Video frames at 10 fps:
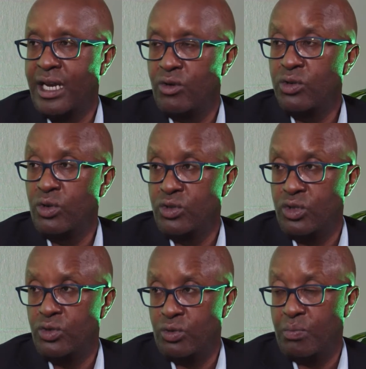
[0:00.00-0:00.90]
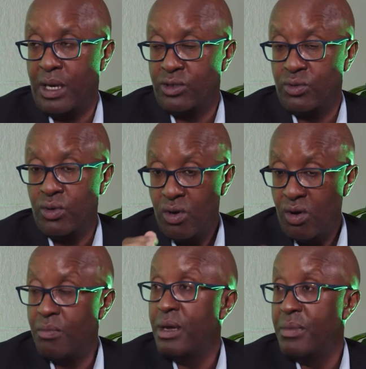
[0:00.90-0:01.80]
that I don't continue to plateau
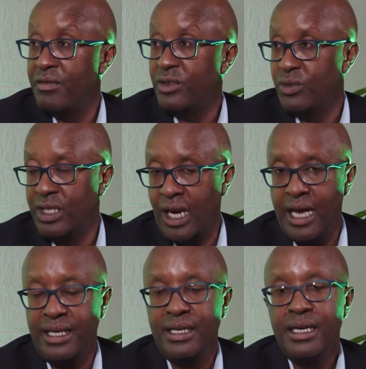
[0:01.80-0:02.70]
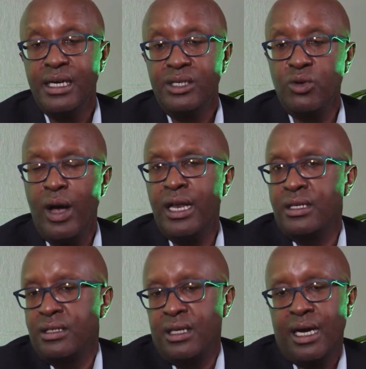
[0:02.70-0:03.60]
or maybe even to decline? Mm-hmm. So,
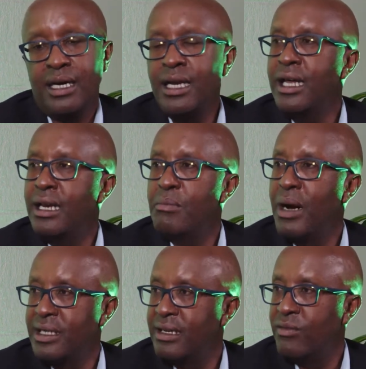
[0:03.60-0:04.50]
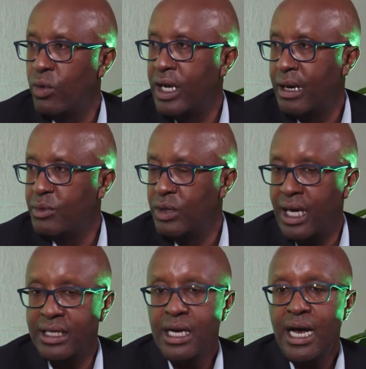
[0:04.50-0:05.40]
and clearly banks have woken up to
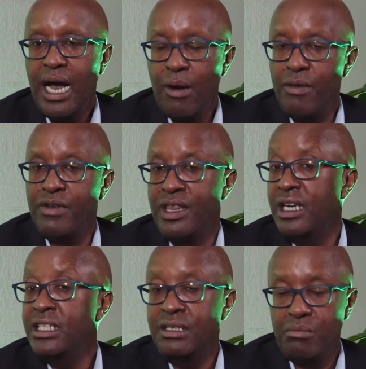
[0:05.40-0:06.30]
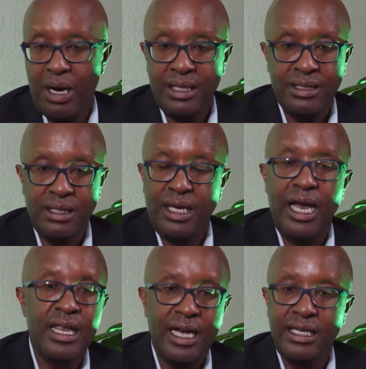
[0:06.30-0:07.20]
that. However, the leading banks in
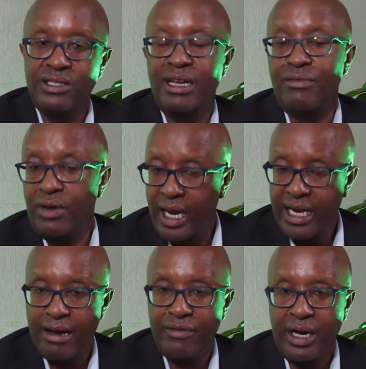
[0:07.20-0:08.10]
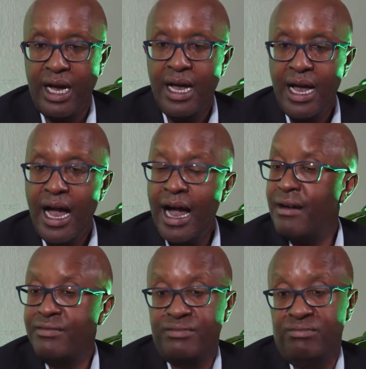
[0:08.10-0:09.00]
Kenya, in East Africa, in Africa,
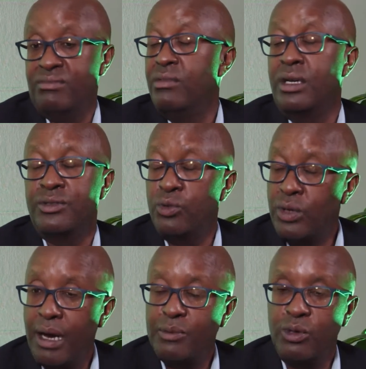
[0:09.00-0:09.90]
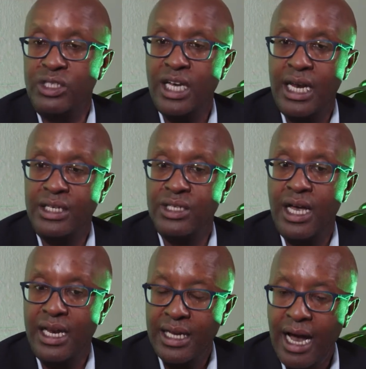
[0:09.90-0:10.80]
have stood up to the challenge
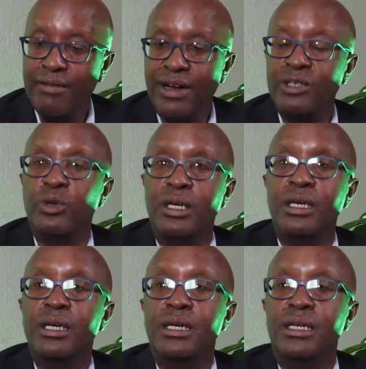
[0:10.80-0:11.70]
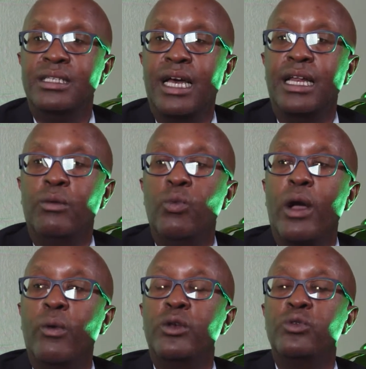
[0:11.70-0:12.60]
and have actually decided
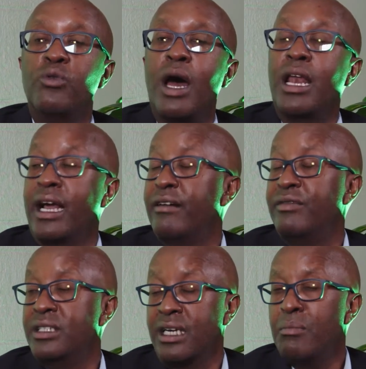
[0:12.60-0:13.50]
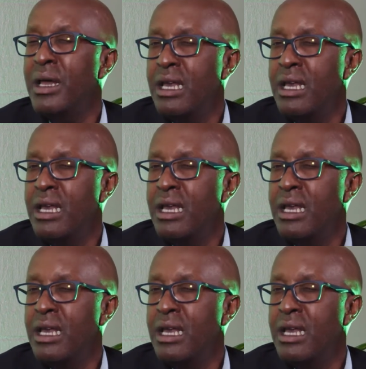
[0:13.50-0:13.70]
we are going to run like a fintech.